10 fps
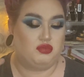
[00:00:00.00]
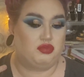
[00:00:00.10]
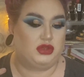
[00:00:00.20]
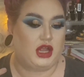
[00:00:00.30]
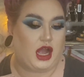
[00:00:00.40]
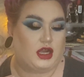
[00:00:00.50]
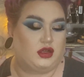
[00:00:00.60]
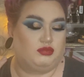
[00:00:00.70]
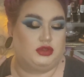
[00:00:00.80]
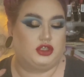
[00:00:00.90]
black,
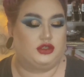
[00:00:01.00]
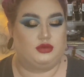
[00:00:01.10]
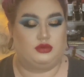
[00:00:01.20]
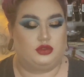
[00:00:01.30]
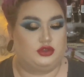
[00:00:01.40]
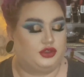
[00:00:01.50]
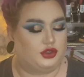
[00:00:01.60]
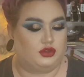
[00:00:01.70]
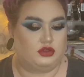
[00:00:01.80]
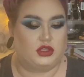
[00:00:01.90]
blue,
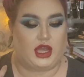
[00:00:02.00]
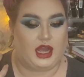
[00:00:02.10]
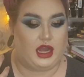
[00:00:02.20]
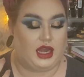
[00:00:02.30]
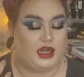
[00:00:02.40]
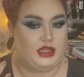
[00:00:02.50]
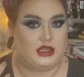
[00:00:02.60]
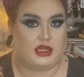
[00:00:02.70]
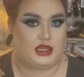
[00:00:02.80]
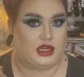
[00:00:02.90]
gold eye,
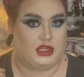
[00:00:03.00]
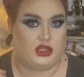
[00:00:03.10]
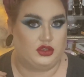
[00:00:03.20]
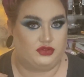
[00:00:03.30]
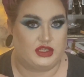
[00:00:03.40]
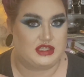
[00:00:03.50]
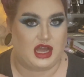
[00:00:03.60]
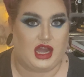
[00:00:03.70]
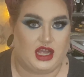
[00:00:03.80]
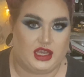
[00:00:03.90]
like I love this
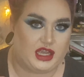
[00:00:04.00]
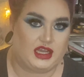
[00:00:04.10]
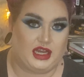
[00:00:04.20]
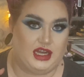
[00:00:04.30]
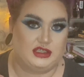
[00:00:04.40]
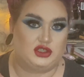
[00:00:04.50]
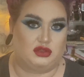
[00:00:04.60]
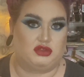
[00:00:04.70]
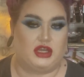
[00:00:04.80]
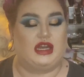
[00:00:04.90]
eye, like I can't stop
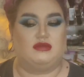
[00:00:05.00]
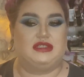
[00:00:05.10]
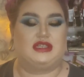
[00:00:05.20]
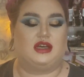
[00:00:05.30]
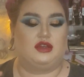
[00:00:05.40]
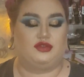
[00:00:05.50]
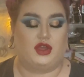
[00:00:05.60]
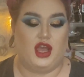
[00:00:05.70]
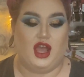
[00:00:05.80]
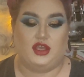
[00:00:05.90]
looking at myself,
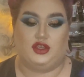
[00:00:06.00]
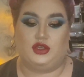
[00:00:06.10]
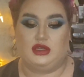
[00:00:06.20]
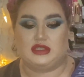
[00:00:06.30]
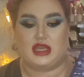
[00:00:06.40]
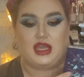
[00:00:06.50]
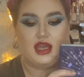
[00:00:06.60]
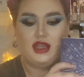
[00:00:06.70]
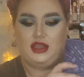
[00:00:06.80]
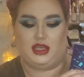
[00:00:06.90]

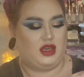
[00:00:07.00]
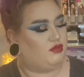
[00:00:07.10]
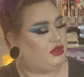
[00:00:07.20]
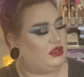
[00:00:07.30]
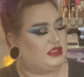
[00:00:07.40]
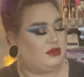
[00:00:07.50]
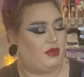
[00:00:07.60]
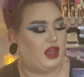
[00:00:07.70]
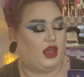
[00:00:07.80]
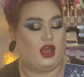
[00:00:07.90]
using the Beauty
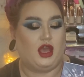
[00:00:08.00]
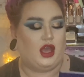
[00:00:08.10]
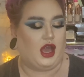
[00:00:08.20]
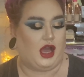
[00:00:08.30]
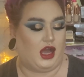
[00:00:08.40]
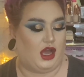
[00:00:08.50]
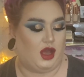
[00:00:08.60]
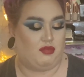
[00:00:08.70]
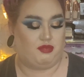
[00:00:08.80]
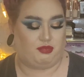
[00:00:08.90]
Bay
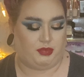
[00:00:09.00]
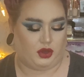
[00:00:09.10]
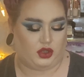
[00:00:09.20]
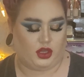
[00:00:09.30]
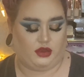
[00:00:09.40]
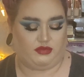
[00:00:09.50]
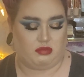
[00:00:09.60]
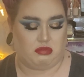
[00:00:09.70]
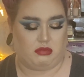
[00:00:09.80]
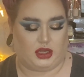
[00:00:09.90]
Book of
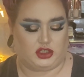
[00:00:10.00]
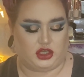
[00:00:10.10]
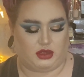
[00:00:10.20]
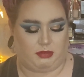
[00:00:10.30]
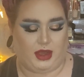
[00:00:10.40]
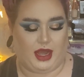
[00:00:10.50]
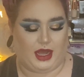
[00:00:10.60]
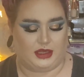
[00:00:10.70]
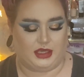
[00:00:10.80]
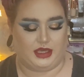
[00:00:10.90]
Magic
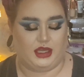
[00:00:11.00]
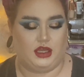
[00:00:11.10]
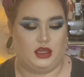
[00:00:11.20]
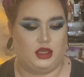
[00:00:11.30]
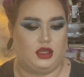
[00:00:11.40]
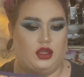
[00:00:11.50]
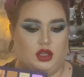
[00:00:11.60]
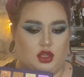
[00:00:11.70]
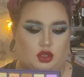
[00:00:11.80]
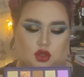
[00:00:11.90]
palette.
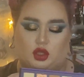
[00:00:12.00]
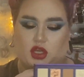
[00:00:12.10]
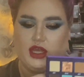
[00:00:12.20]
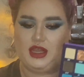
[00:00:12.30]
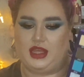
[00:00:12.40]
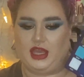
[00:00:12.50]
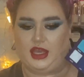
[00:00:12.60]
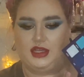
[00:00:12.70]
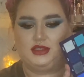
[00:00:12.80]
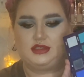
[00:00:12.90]
Look at
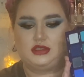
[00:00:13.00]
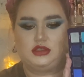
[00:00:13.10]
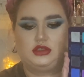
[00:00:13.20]
this.